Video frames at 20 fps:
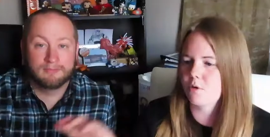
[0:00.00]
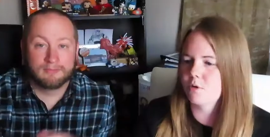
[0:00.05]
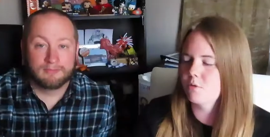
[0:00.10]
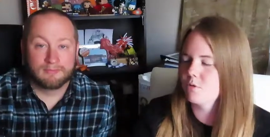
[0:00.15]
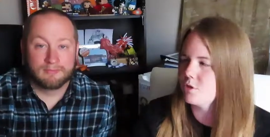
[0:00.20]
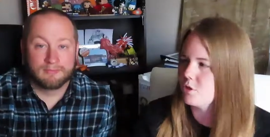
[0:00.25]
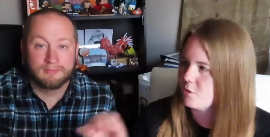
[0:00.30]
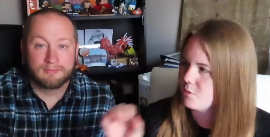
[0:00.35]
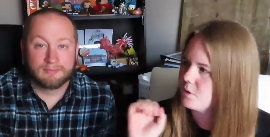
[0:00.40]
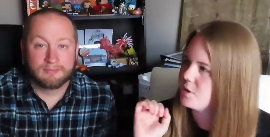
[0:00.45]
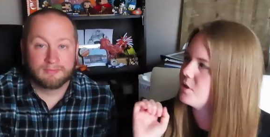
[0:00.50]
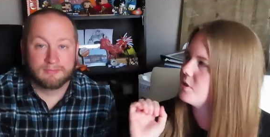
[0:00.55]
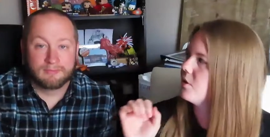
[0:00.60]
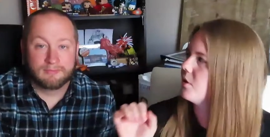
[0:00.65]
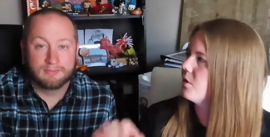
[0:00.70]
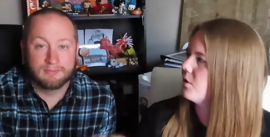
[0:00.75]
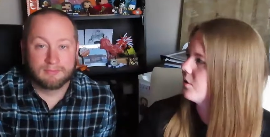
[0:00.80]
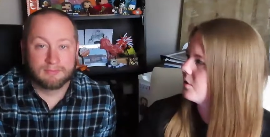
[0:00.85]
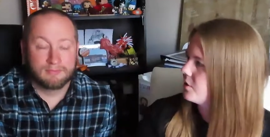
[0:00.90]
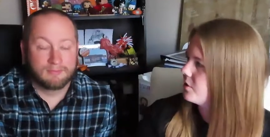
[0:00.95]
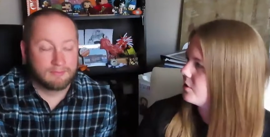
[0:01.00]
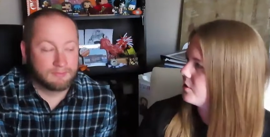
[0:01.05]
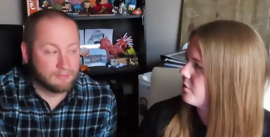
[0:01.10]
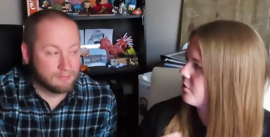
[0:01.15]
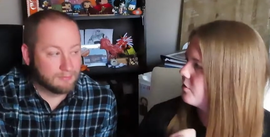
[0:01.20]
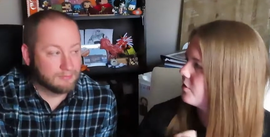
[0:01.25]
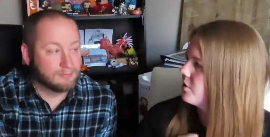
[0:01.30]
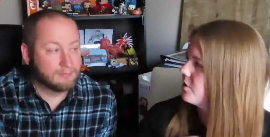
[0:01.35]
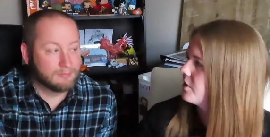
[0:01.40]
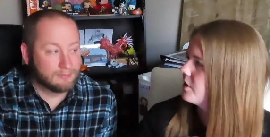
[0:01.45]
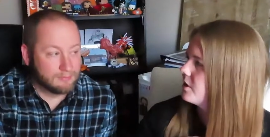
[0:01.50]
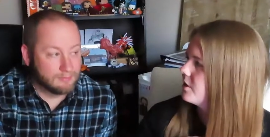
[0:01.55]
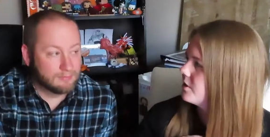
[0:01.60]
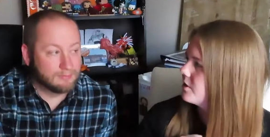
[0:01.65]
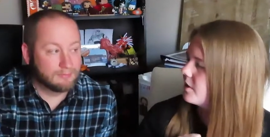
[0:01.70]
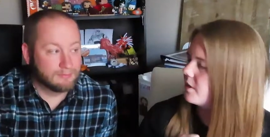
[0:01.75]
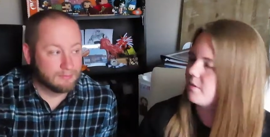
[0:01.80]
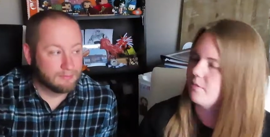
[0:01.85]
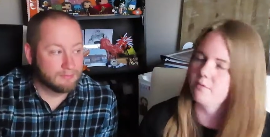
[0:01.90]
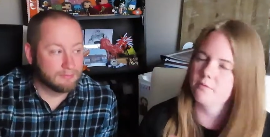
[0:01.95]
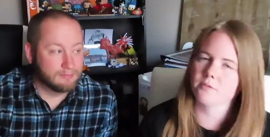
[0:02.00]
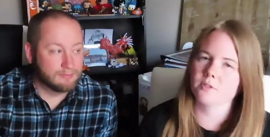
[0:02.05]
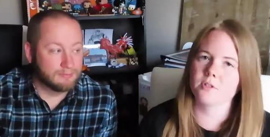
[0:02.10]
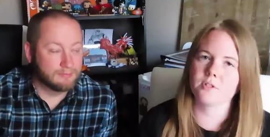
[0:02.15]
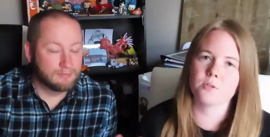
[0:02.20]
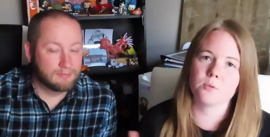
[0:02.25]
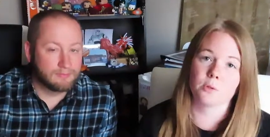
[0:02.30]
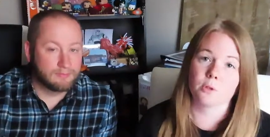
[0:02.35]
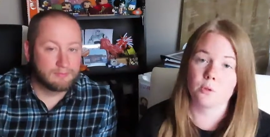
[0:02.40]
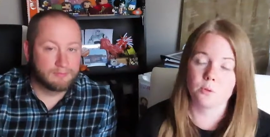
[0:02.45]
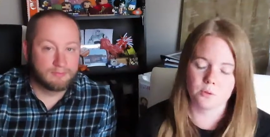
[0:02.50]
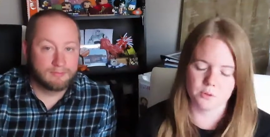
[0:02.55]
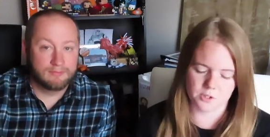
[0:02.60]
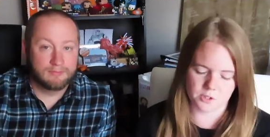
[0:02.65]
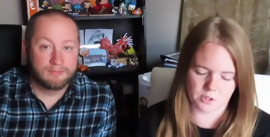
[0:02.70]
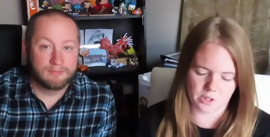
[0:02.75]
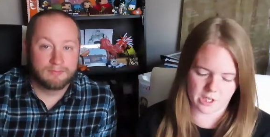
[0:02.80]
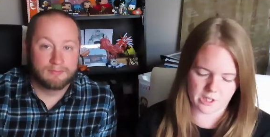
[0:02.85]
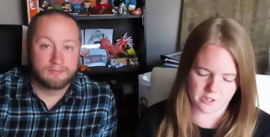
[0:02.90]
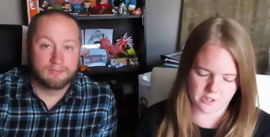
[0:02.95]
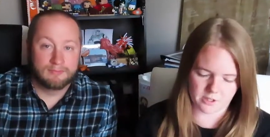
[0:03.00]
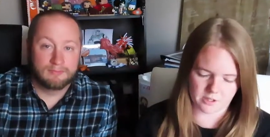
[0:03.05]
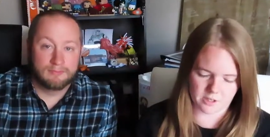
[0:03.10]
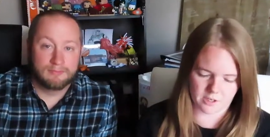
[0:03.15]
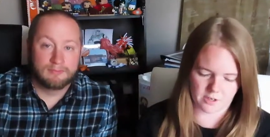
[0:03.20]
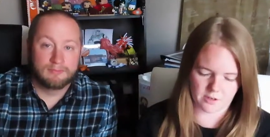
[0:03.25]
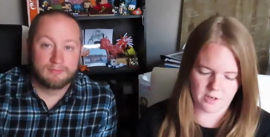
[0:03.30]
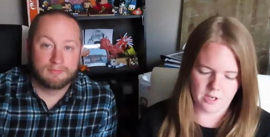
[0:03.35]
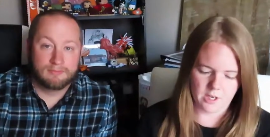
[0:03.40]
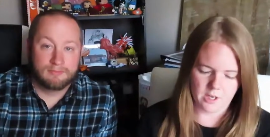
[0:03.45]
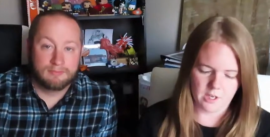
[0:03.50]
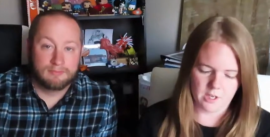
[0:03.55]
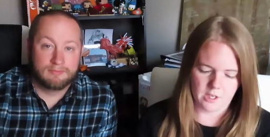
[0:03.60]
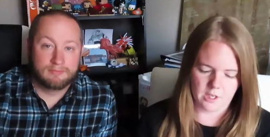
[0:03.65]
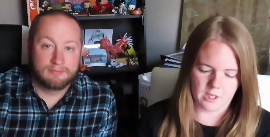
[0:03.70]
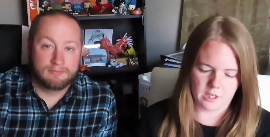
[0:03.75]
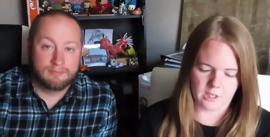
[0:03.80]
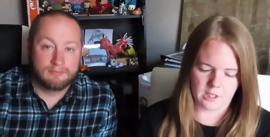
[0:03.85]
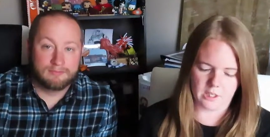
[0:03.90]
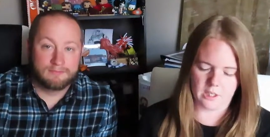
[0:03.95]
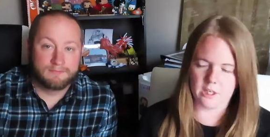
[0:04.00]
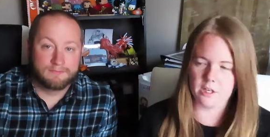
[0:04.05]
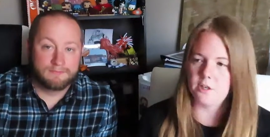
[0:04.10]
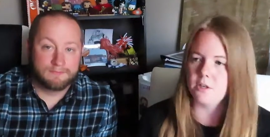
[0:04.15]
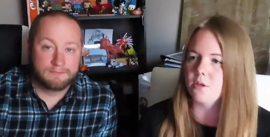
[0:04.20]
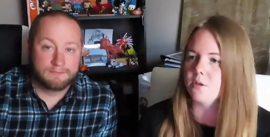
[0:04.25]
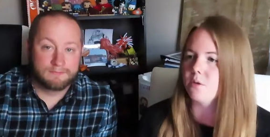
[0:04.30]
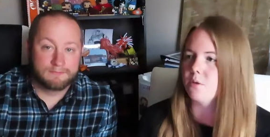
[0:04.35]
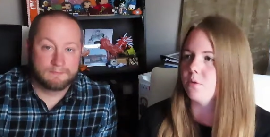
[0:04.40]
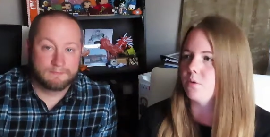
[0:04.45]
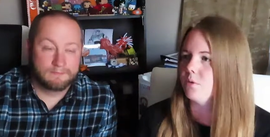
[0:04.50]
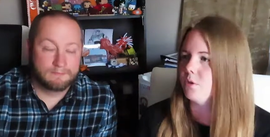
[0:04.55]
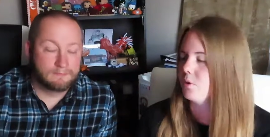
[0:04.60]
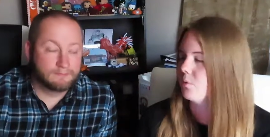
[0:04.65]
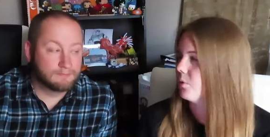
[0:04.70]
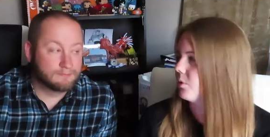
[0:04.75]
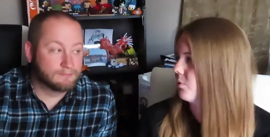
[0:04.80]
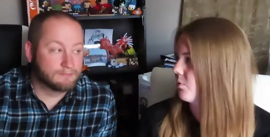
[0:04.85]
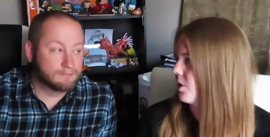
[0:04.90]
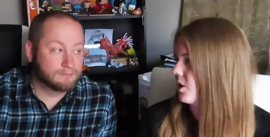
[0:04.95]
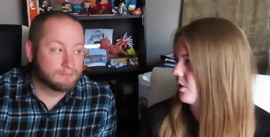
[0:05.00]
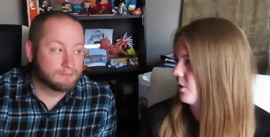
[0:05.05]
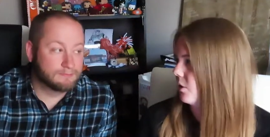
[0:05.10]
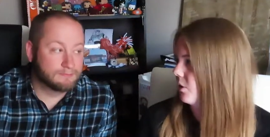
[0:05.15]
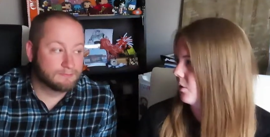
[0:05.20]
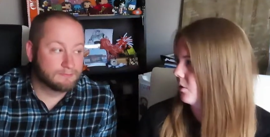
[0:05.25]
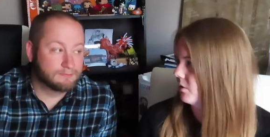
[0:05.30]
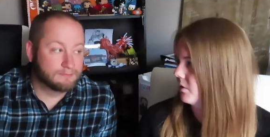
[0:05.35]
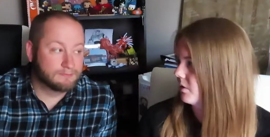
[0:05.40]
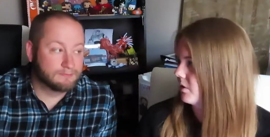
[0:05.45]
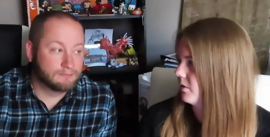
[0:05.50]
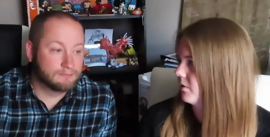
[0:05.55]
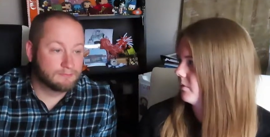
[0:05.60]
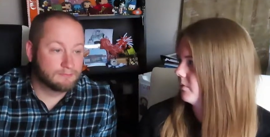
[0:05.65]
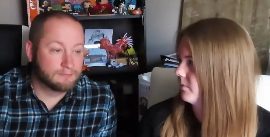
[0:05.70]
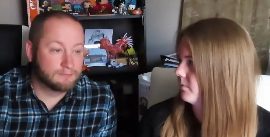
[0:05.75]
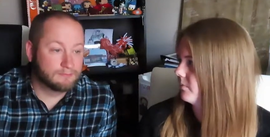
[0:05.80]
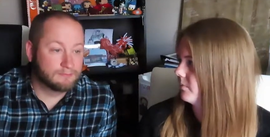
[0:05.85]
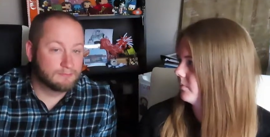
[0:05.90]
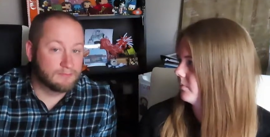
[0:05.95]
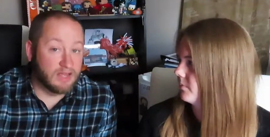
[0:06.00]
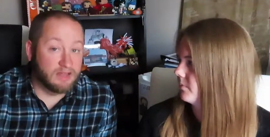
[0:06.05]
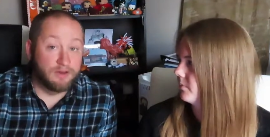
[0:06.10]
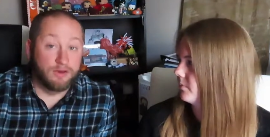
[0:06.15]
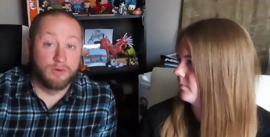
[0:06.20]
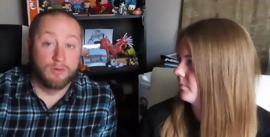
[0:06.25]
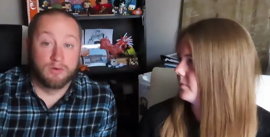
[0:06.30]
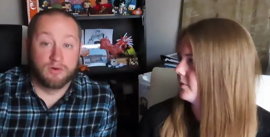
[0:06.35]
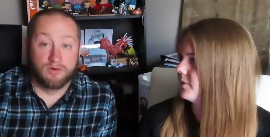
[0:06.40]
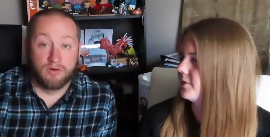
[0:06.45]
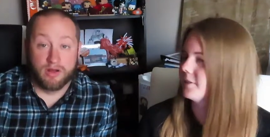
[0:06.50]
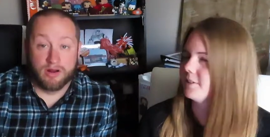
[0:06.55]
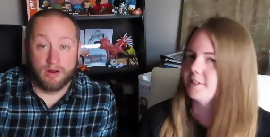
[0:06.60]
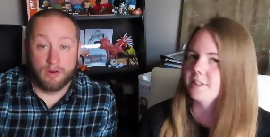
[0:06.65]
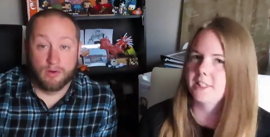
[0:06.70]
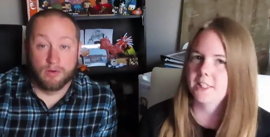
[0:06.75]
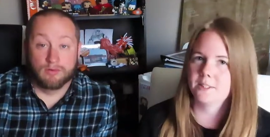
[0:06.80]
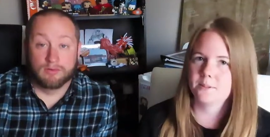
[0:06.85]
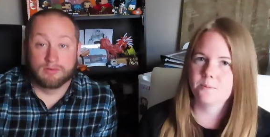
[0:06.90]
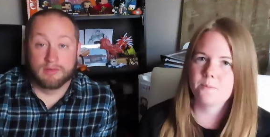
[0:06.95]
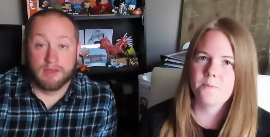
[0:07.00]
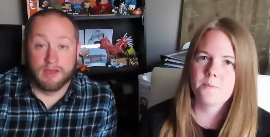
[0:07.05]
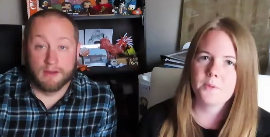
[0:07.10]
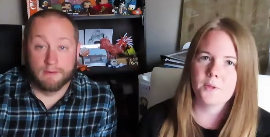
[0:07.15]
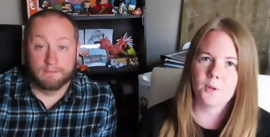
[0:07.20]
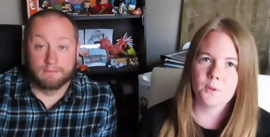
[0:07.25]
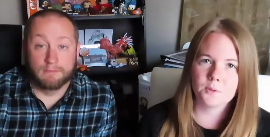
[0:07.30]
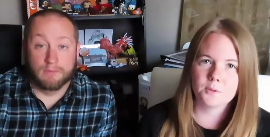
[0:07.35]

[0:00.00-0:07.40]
Speaker 1: throws you into all the different things. it's really cool. So that's on there. And I know you want to ride Hulk.
Speaker 2: I do want to ride Hulk, yeah. yeah.